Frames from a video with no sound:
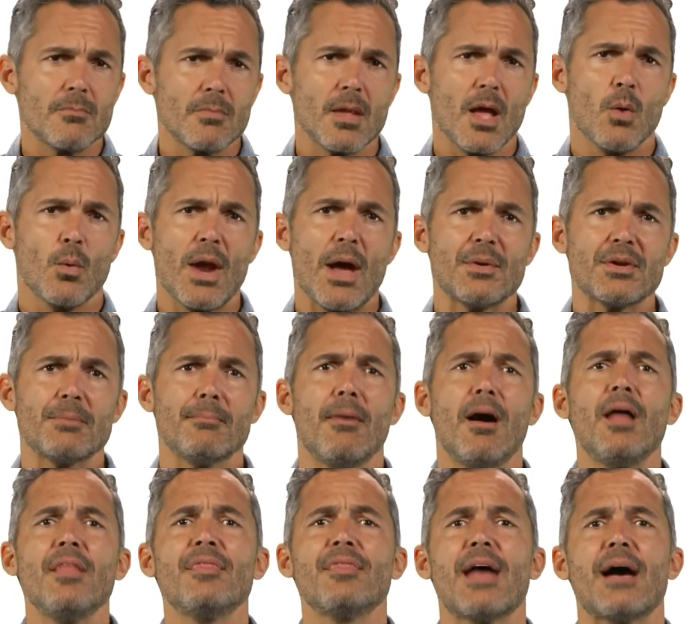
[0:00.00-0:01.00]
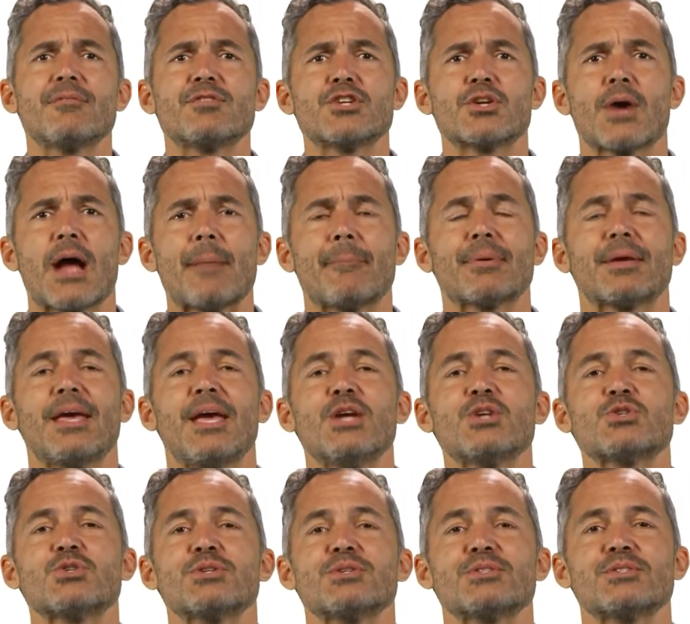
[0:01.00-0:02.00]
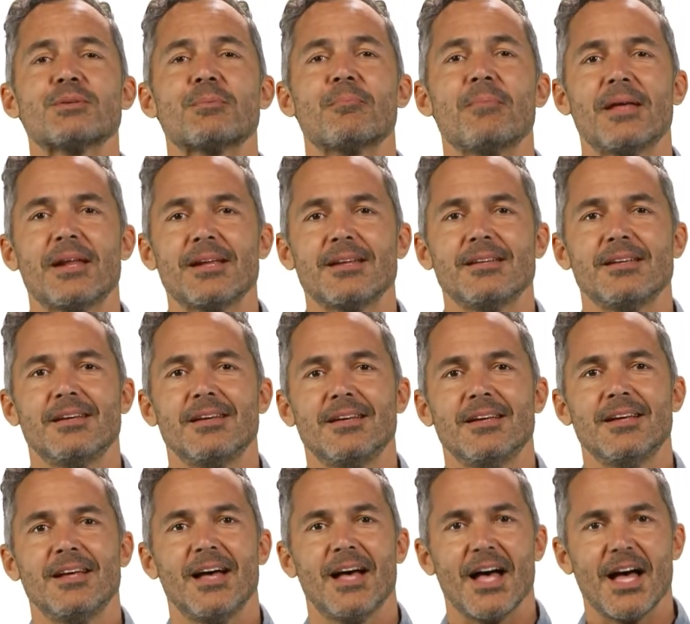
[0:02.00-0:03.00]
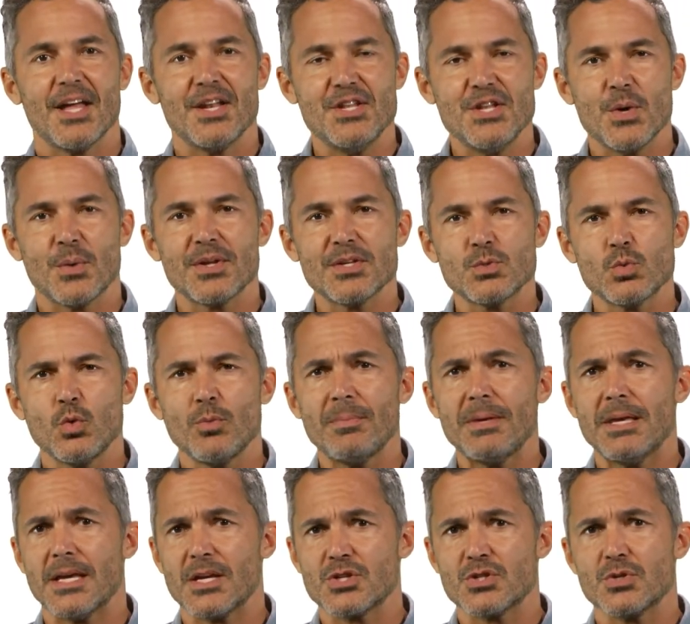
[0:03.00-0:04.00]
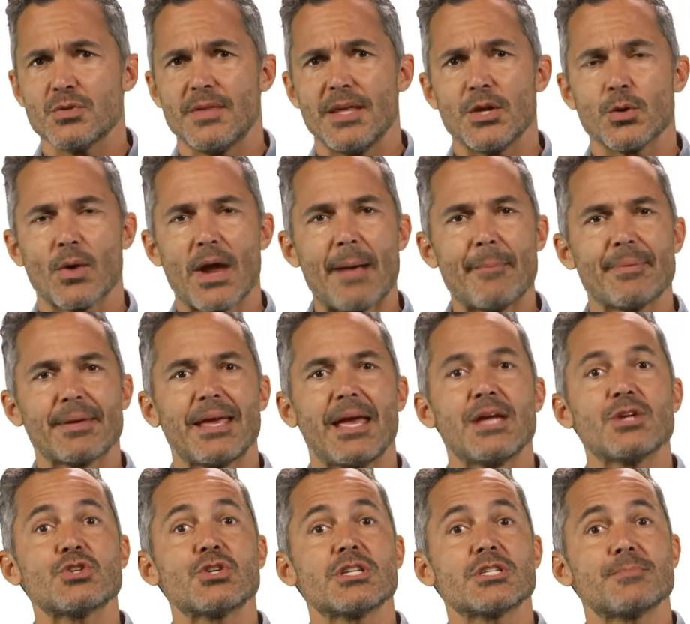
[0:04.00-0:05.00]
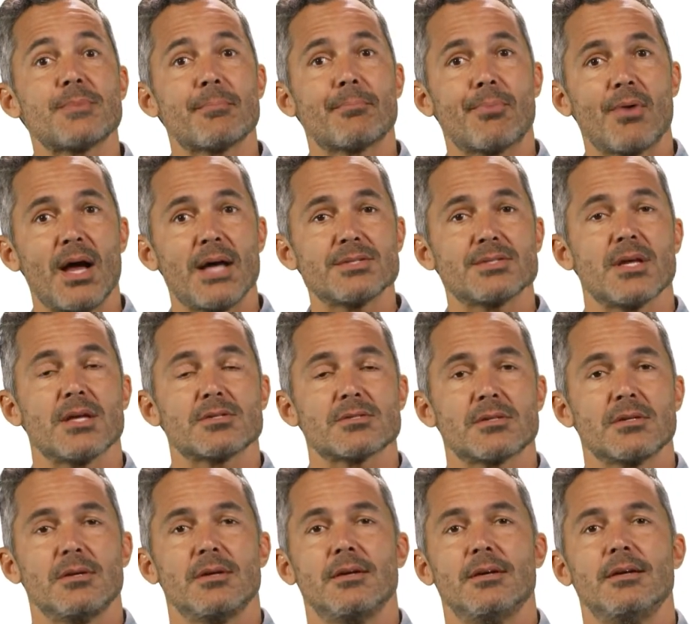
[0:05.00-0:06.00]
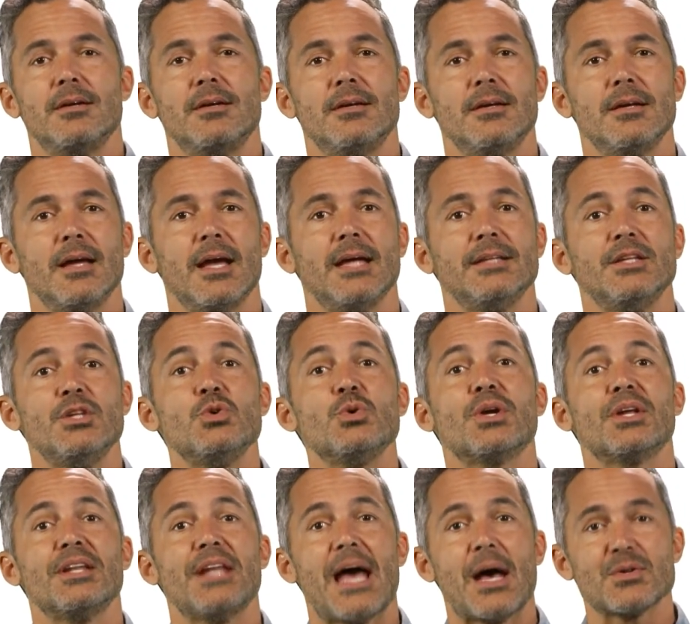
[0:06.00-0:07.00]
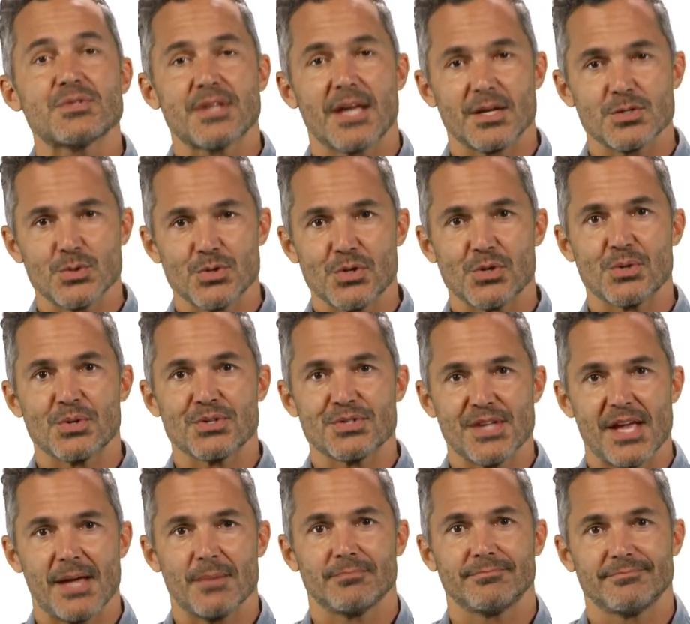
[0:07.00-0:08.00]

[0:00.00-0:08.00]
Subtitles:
Around a month after your application is submitted, a notice will be issued that your application has been processed and that you can now schedule your exam.